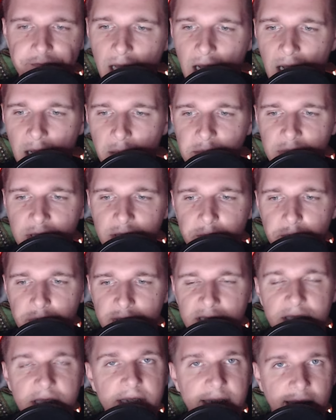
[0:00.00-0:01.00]
I mean,
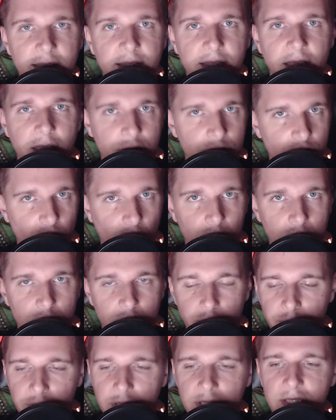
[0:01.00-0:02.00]
Billy had a soul.
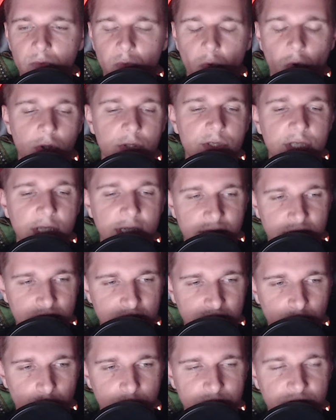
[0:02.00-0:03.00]
Billy was
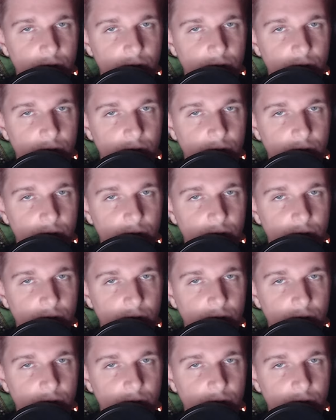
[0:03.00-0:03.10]
a, was a